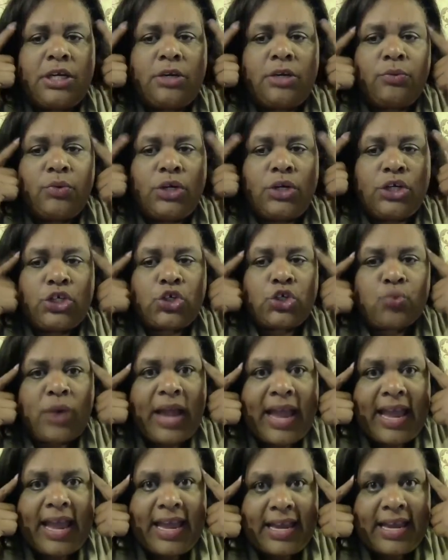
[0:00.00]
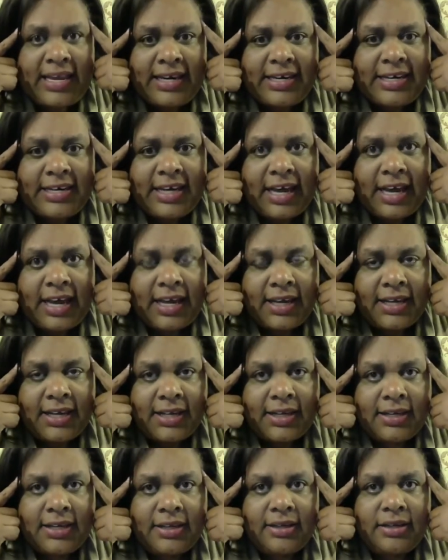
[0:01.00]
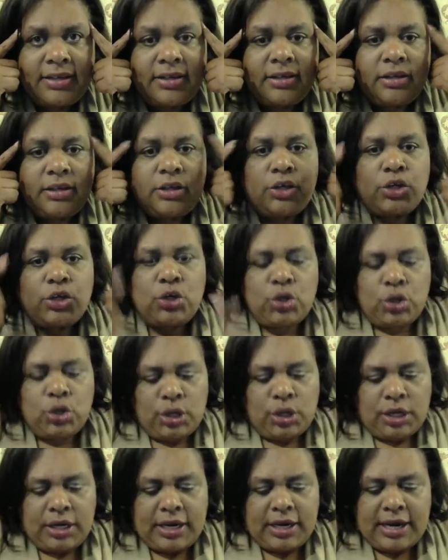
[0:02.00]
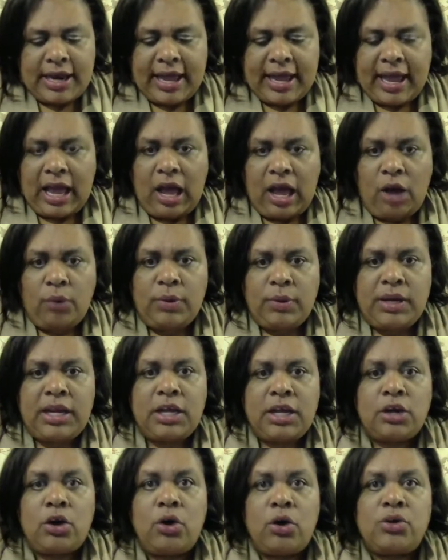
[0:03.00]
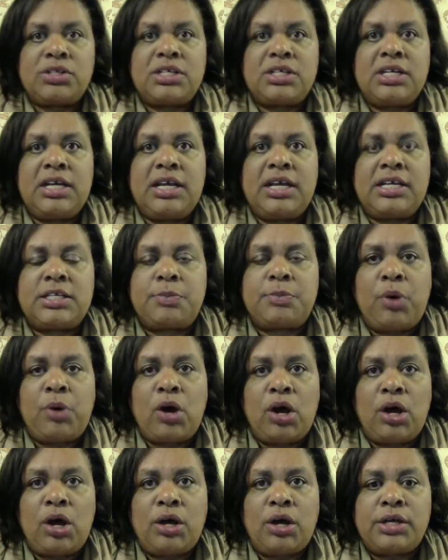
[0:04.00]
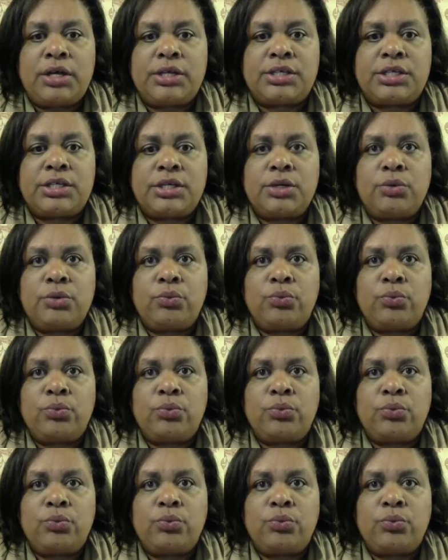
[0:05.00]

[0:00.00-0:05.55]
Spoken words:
retrained. Now when it goes and hits pause,